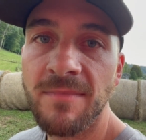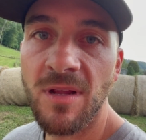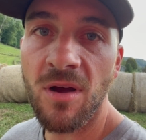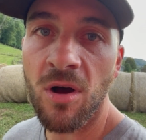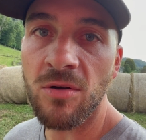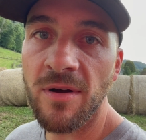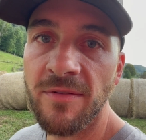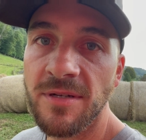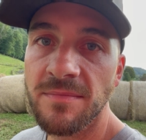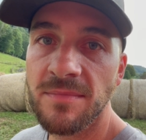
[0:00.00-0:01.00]
all of
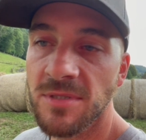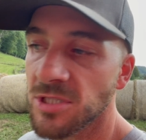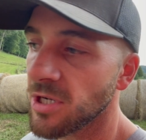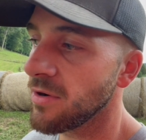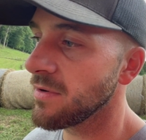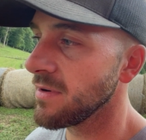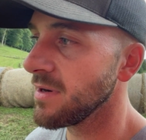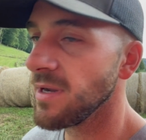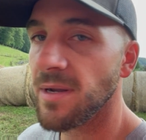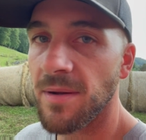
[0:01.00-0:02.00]
it. So
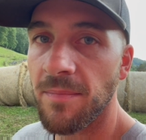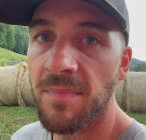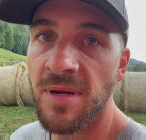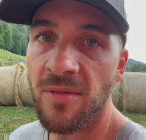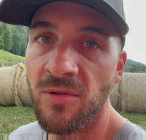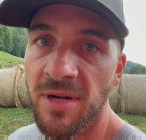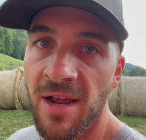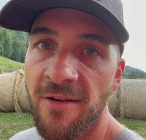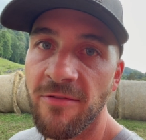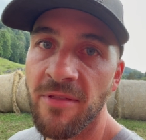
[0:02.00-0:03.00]
be on the
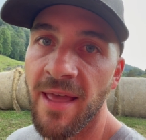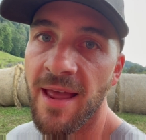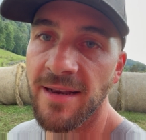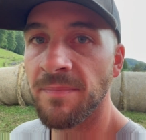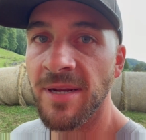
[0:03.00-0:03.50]
lookout for that.